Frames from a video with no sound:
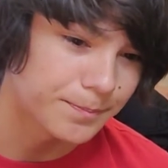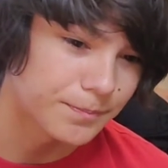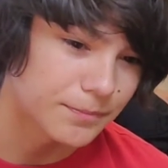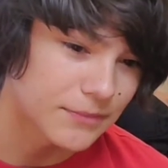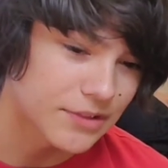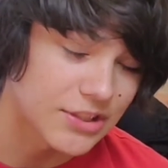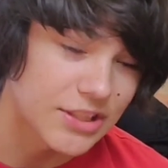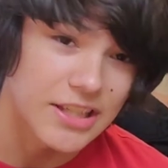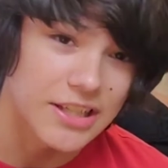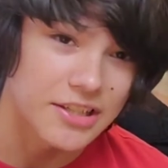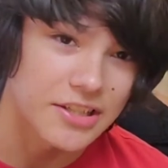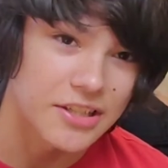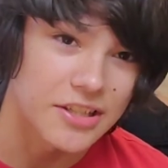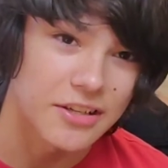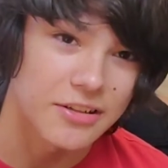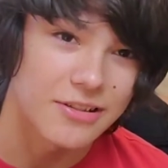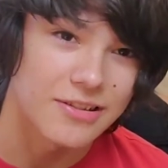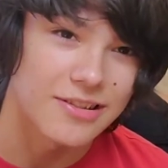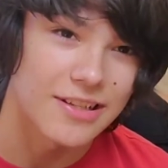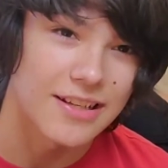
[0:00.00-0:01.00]
She
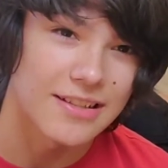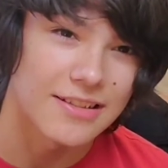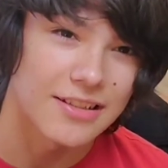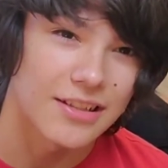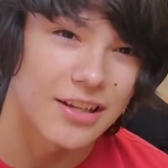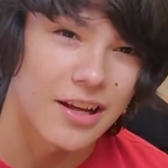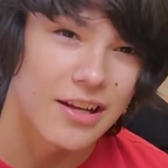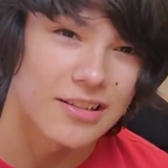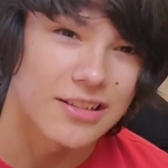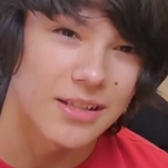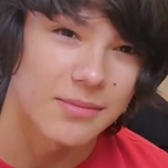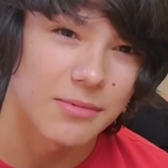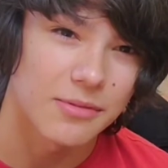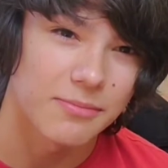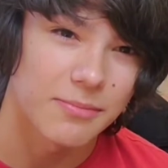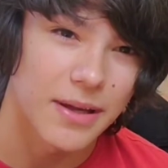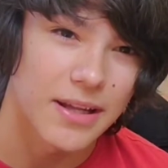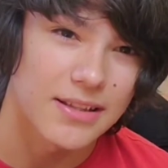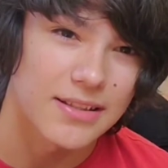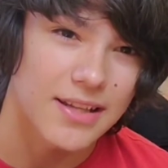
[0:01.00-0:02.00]
understands the concept of
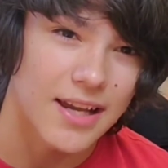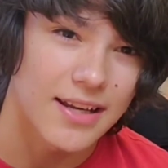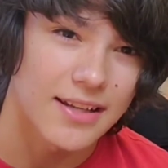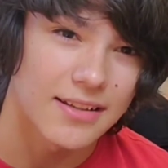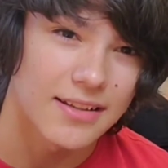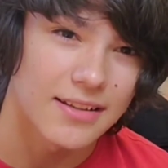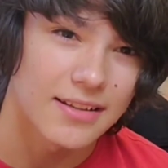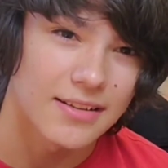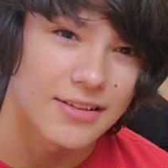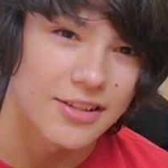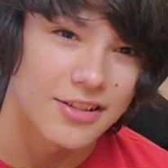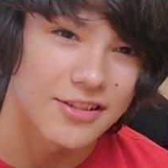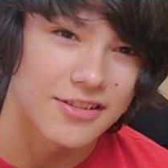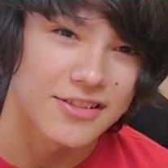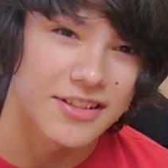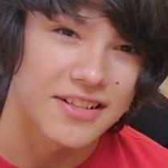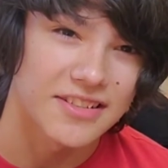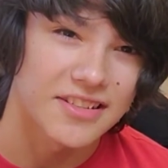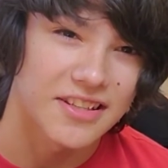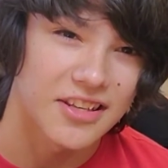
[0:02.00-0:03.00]
pets, kinda. She
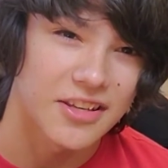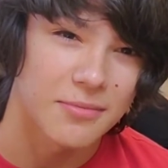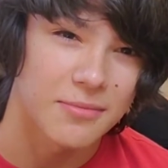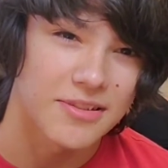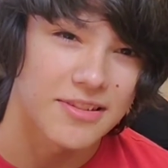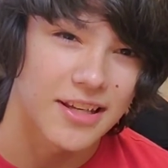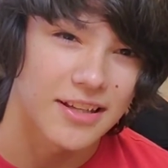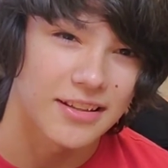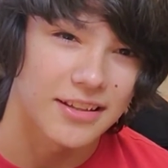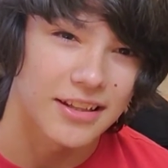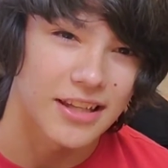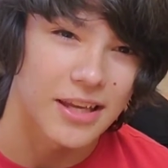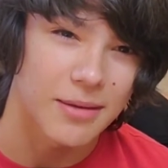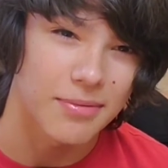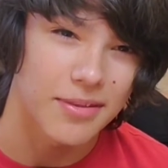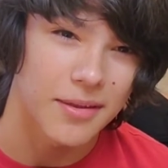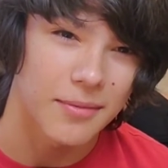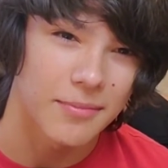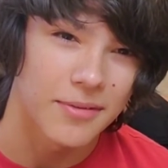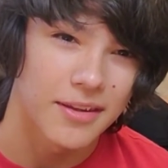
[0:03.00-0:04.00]
understands that humans like to
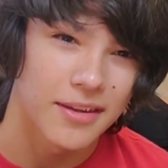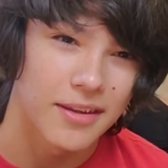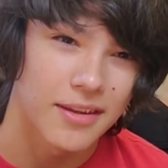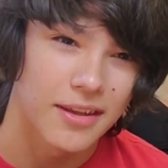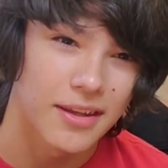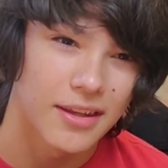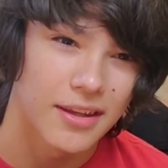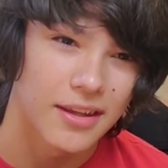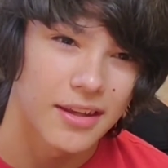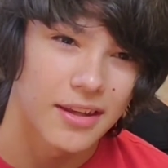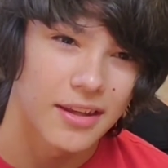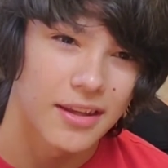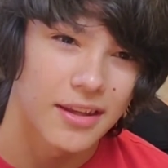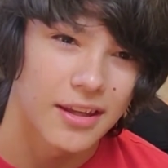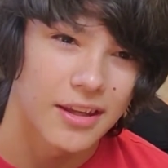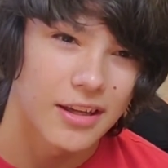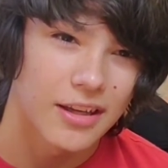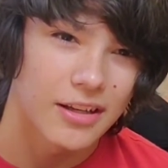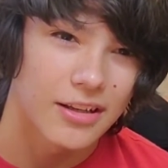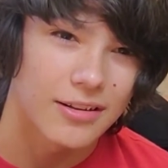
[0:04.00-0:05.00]
keep them.
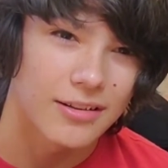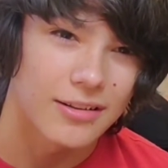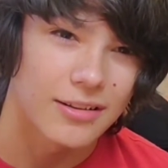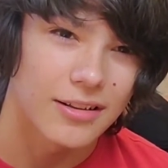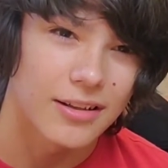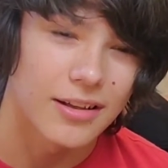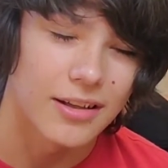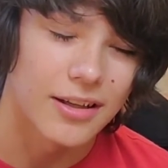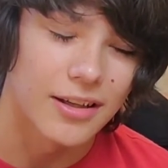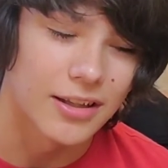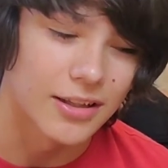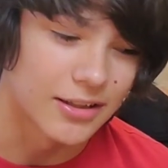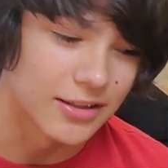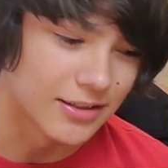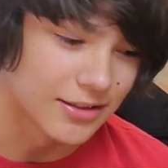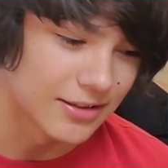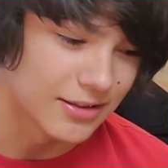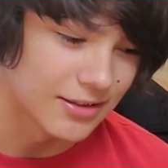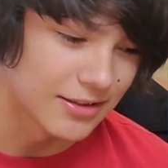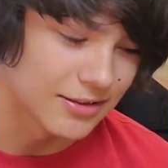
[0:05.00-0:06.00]

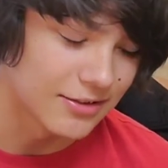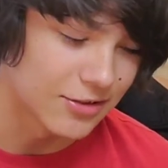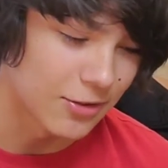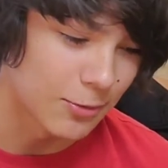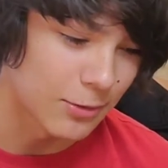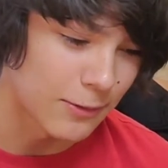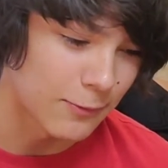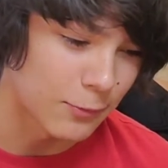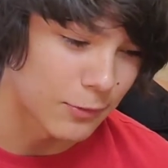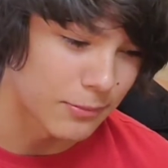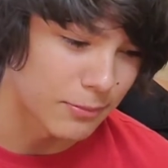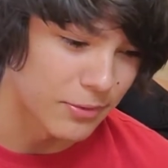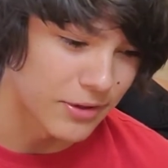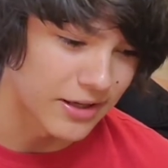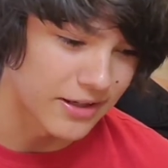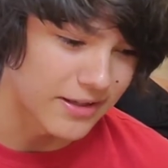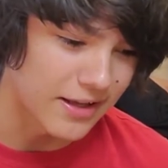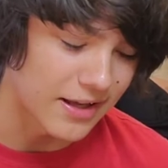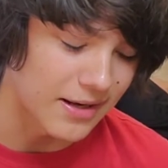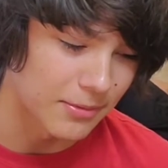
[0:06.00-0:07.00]
So whenever we bring
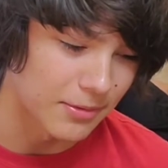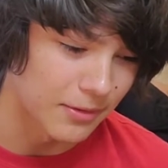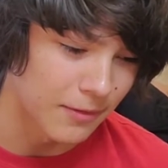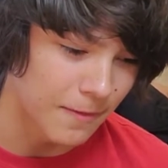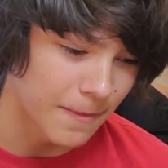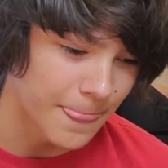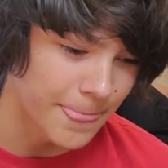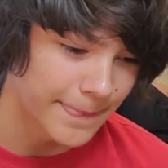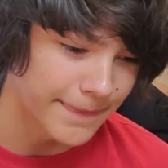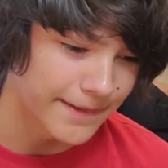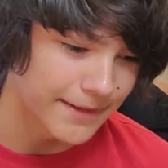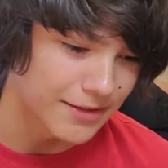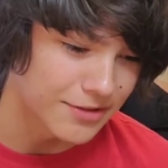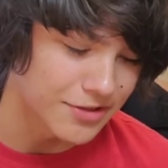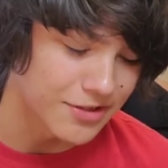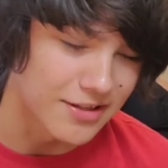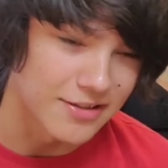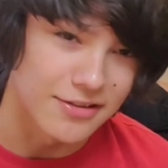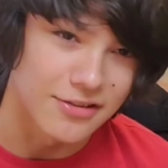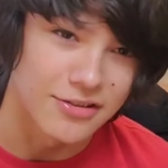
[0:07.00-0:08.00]
an animal,
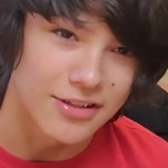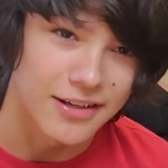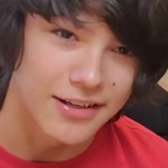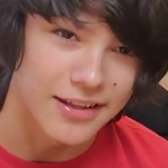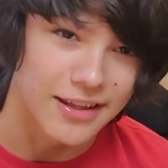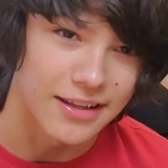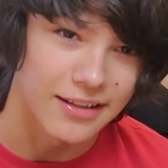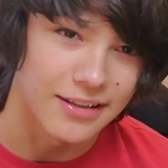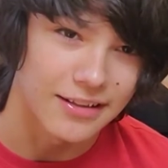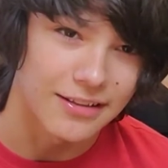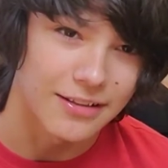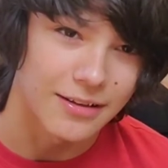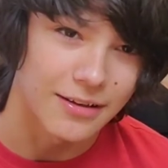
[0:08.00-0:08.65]
she doesn't try to kill it.